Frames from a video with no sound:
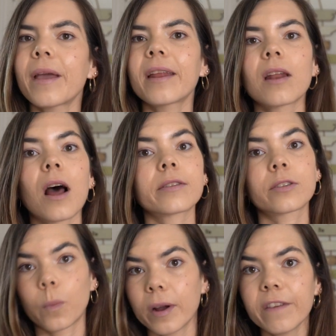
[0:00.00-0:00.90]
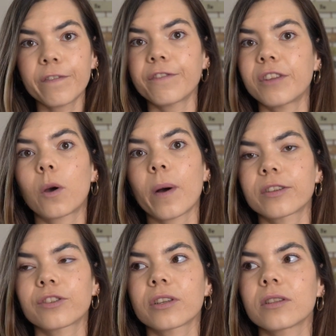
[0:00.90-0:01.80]
in and ask 20, 50
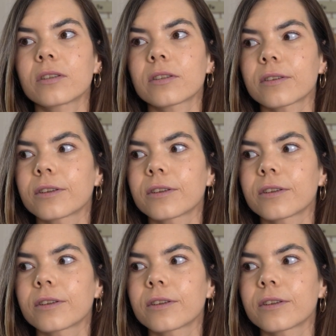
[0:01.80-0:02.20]
questions.